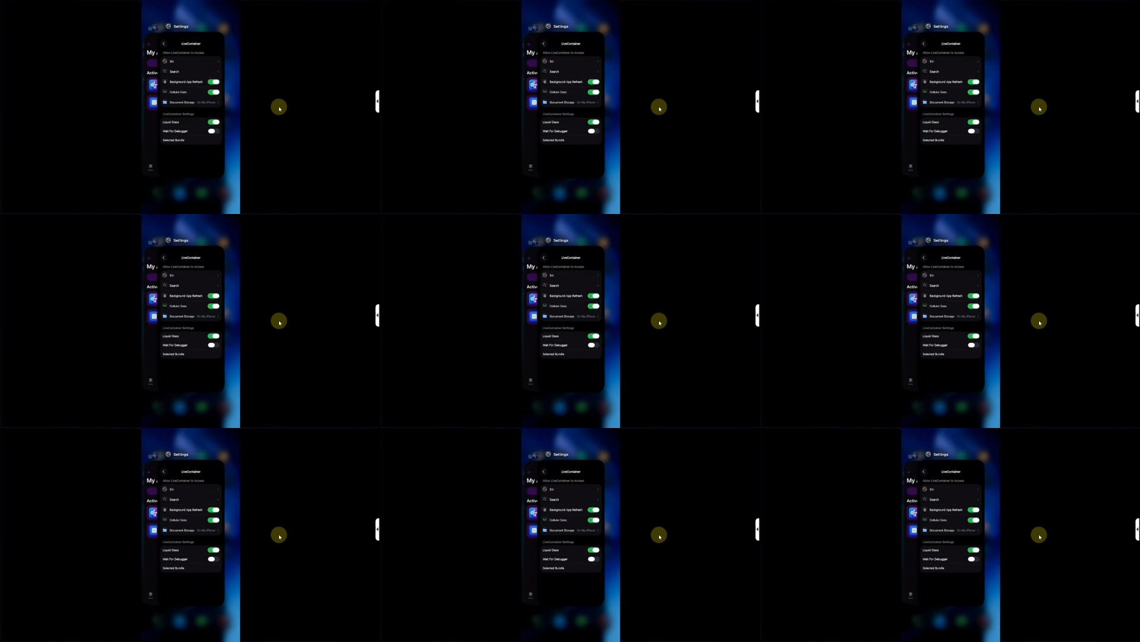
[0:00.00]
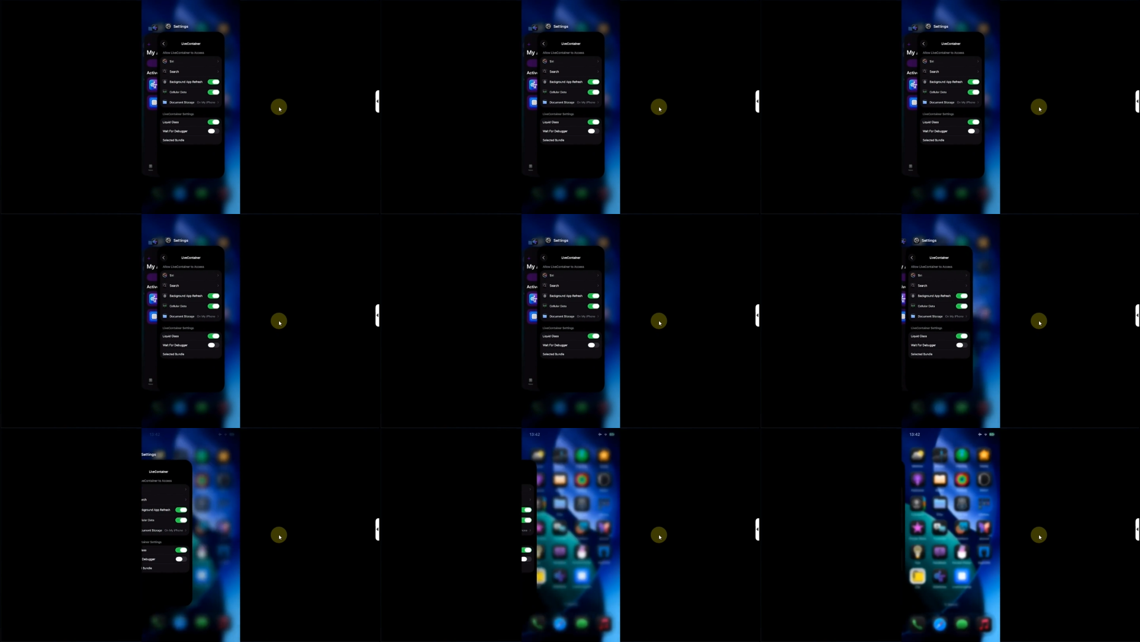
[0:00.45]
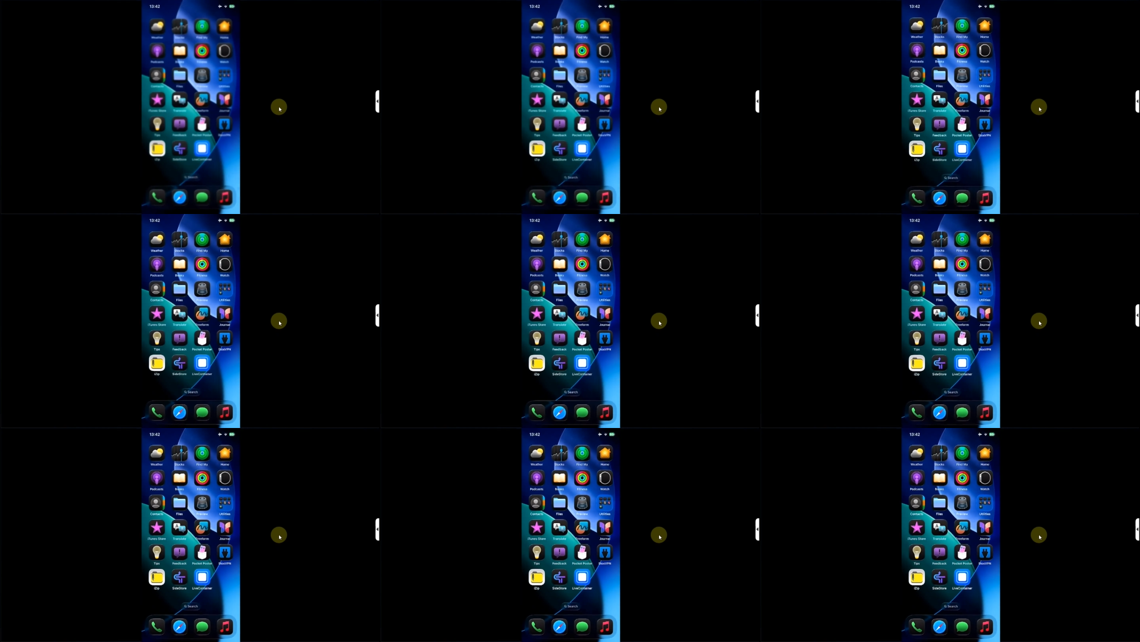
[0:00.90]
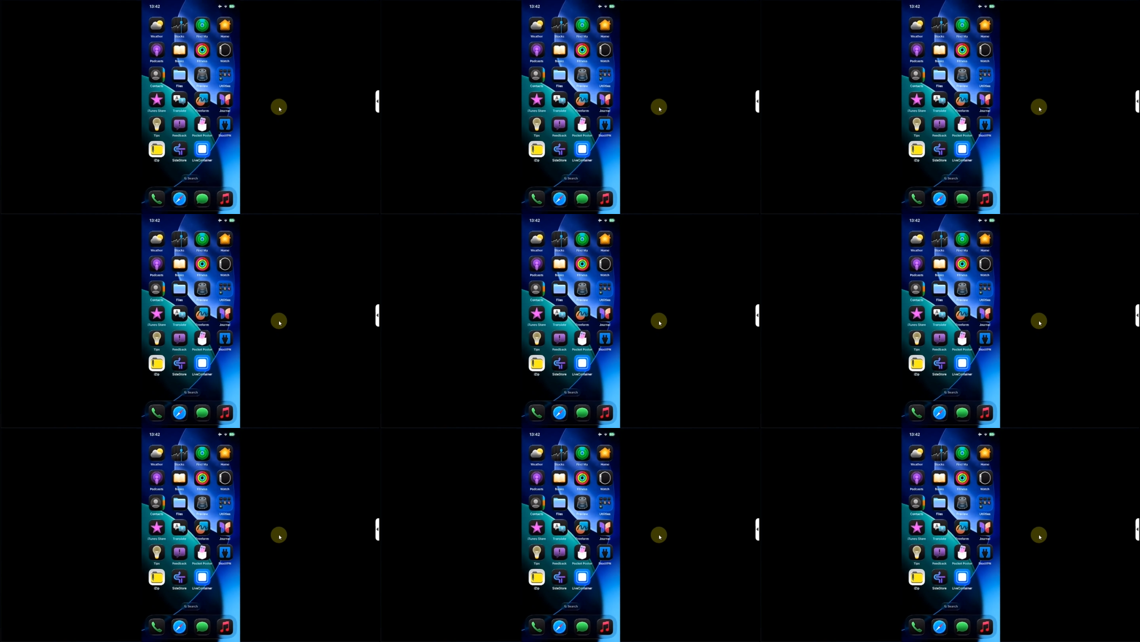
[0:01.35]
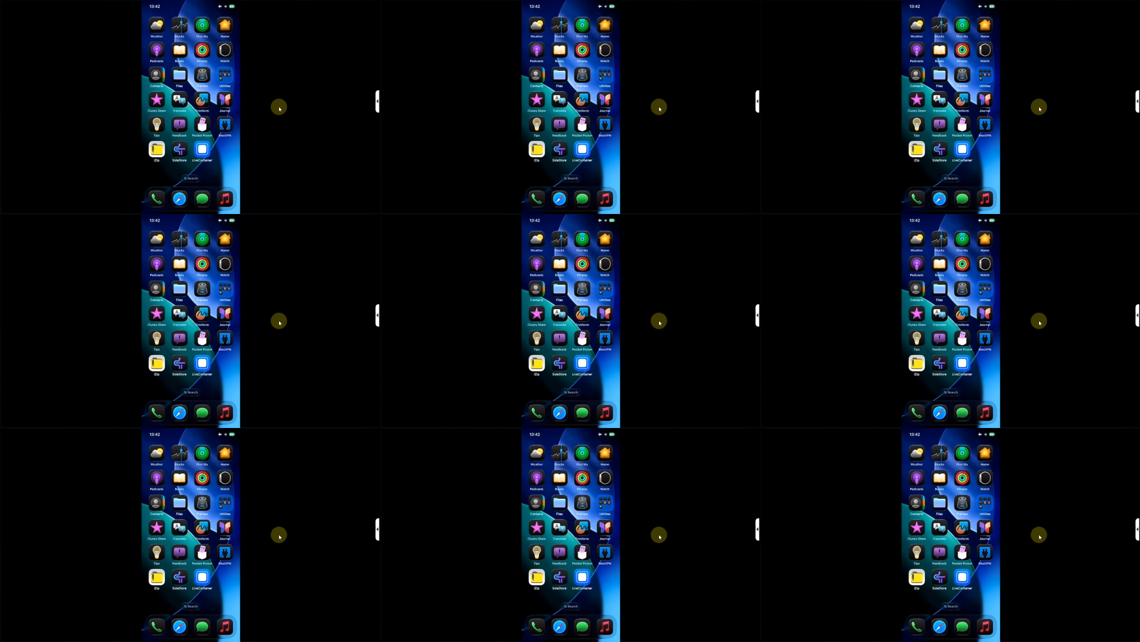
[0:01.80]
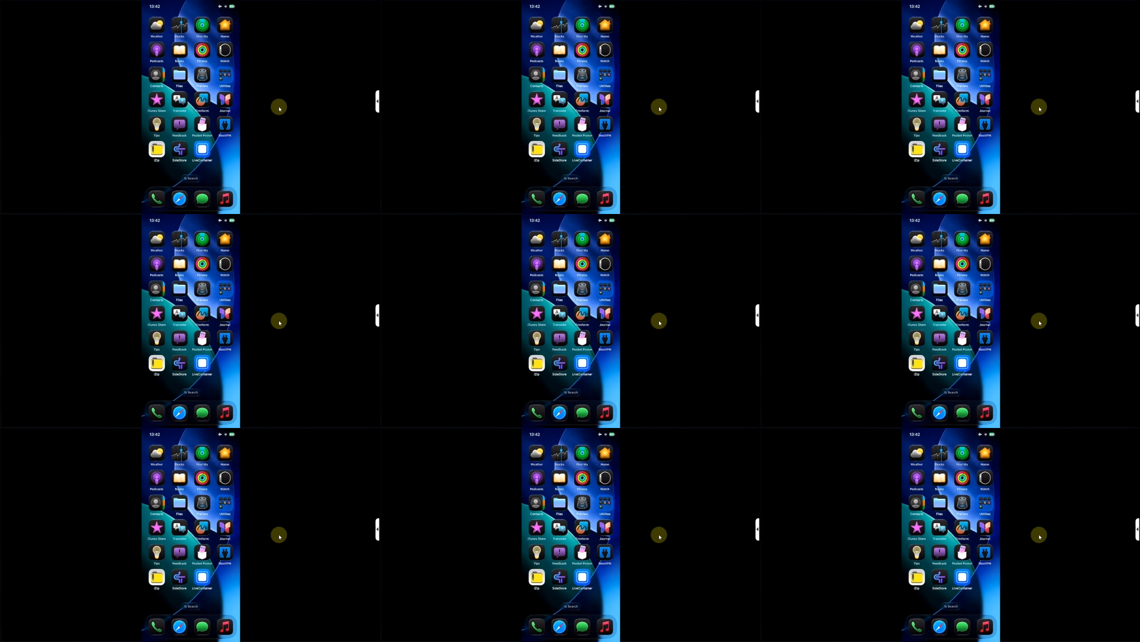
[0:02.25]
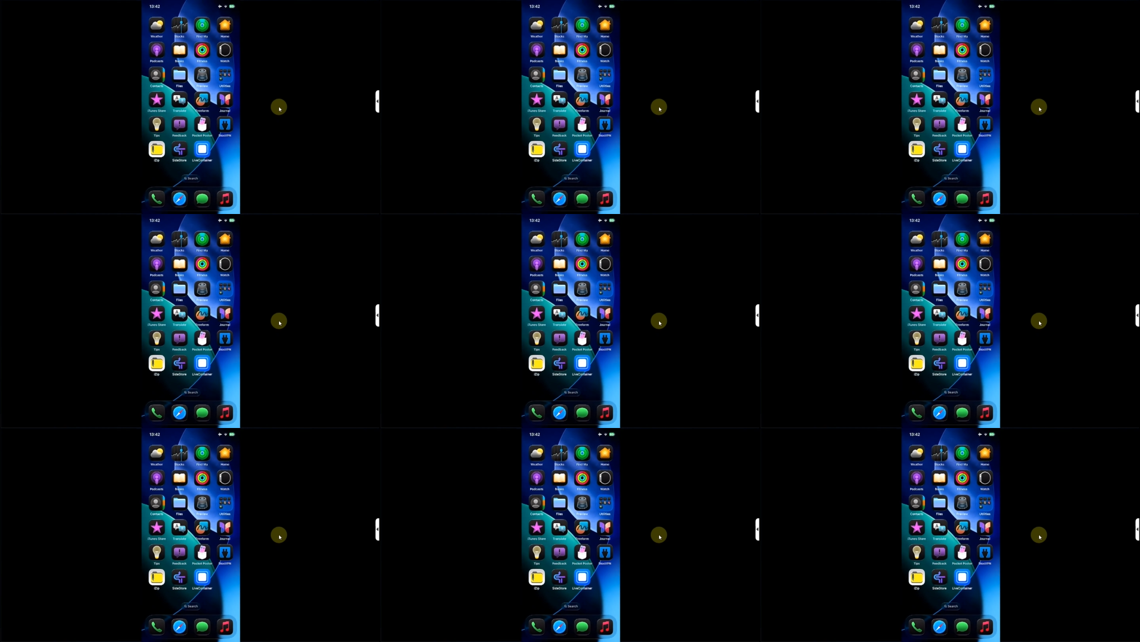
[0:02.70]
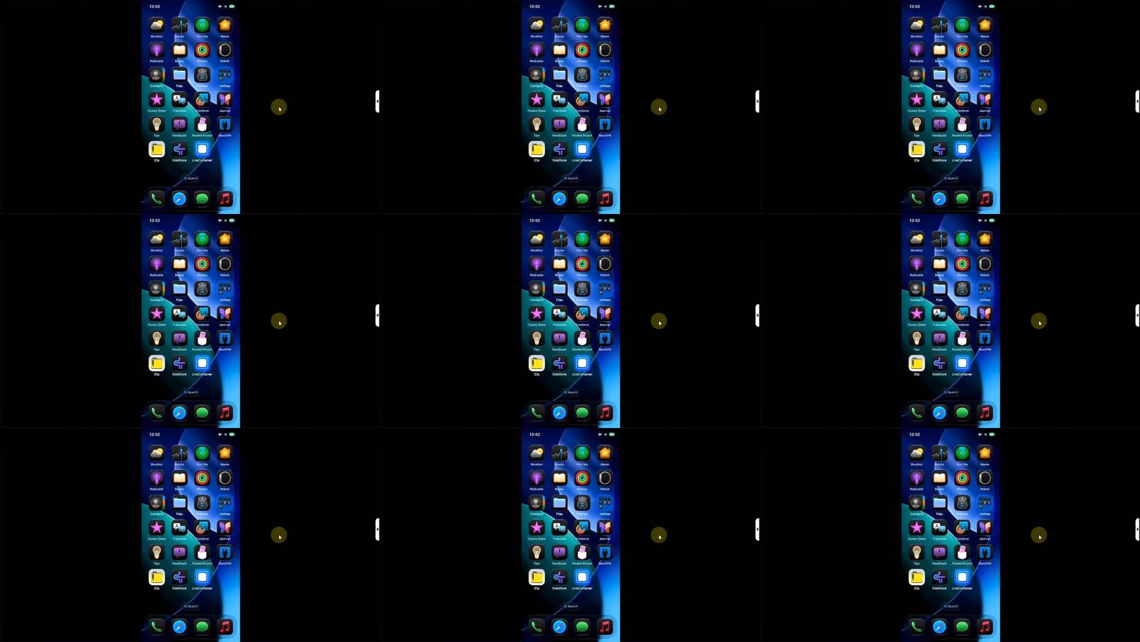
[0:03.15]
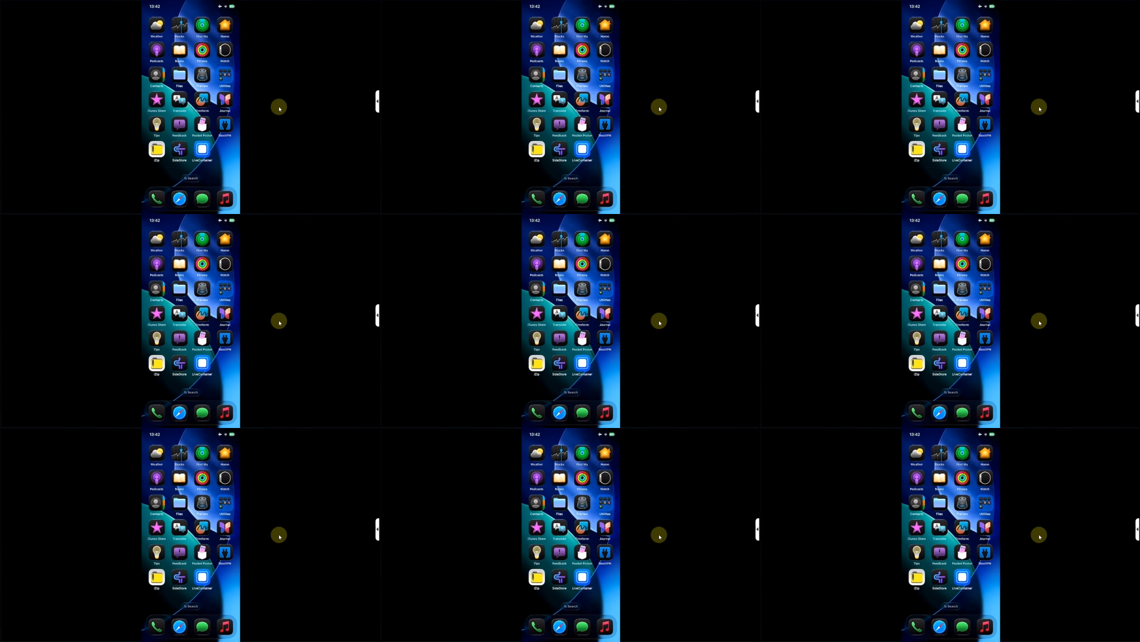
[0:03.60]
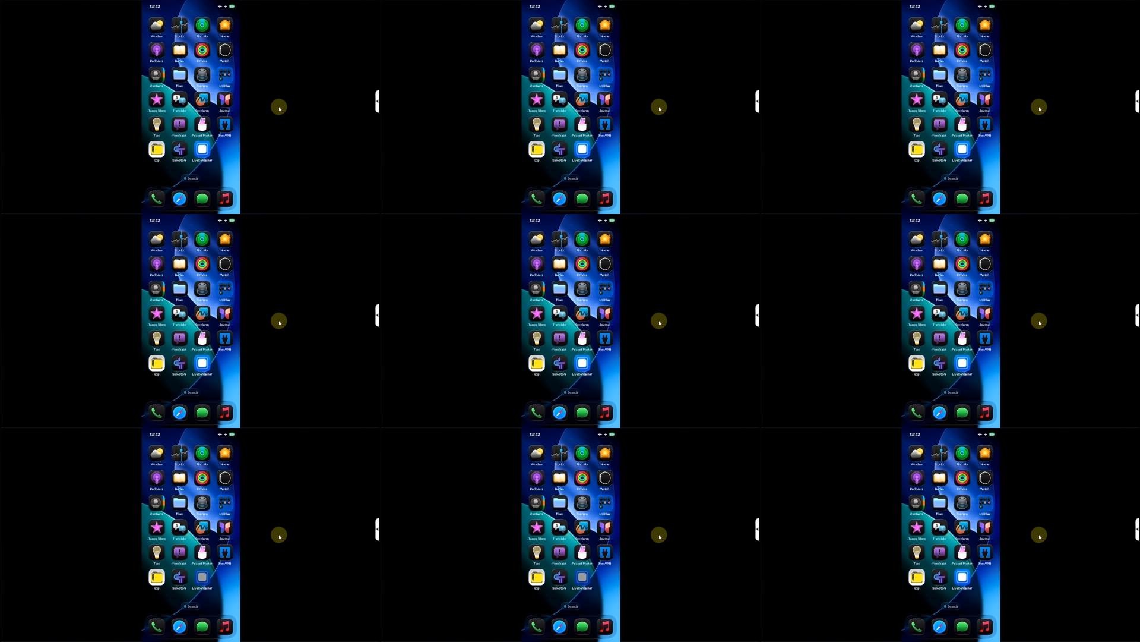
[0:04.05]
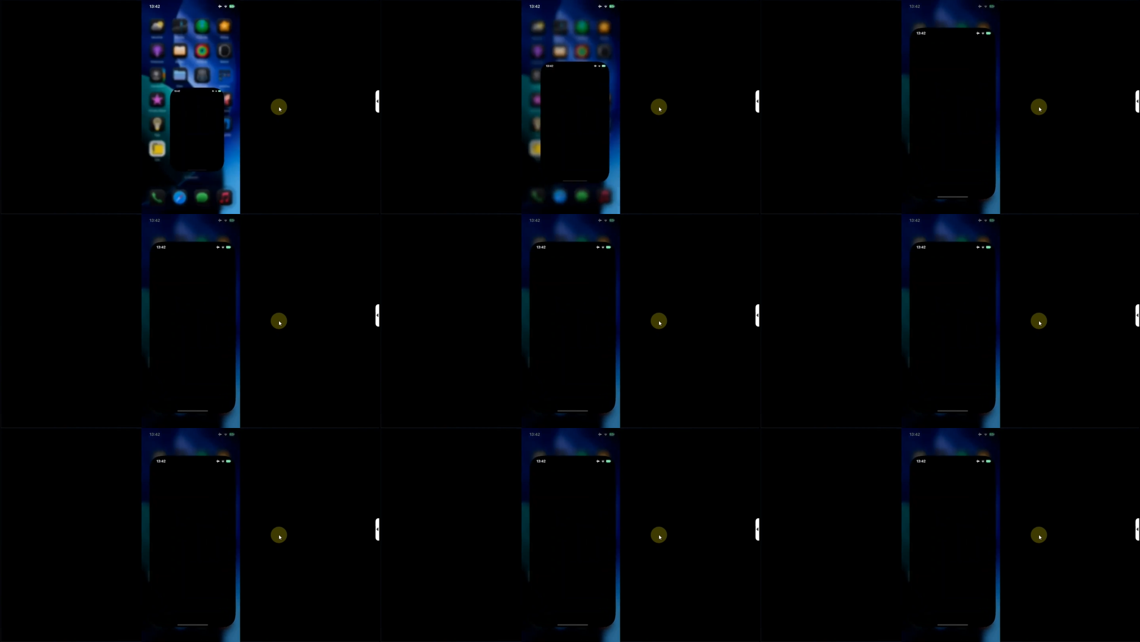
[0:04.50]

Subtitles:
No face is visible, so there are no lips to read.